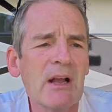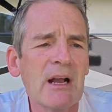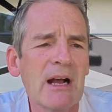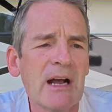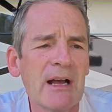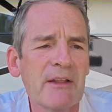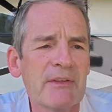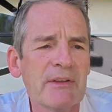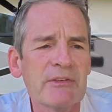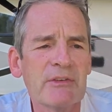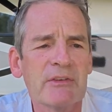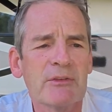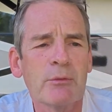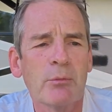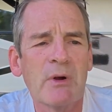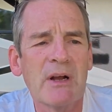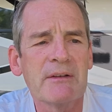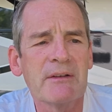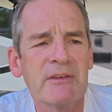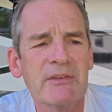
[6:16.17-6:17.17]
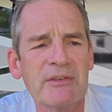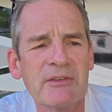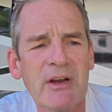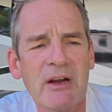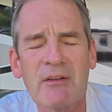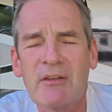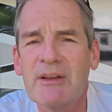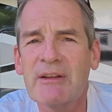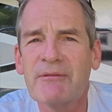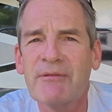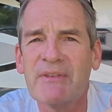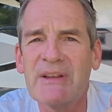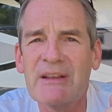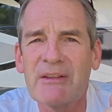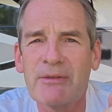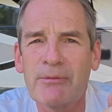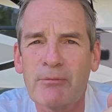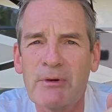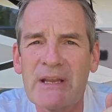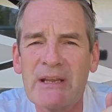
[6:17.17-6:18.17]
Uh, this is the one Starlink
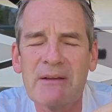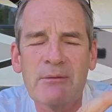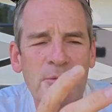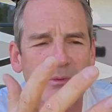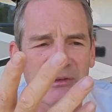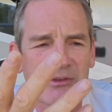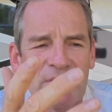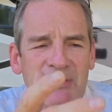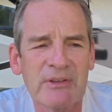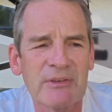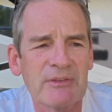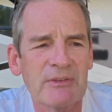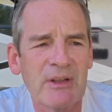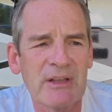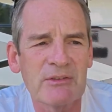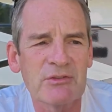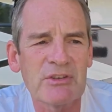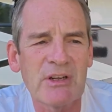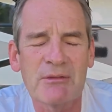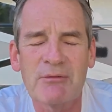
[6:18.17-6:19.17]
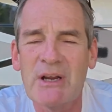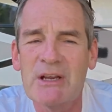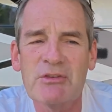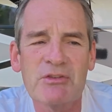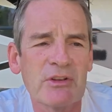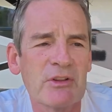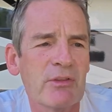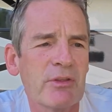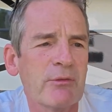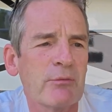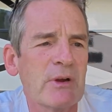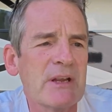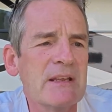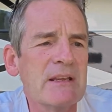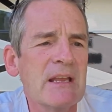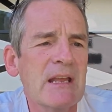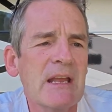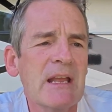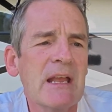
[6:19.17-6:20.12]
V3, which is uh, generation 3.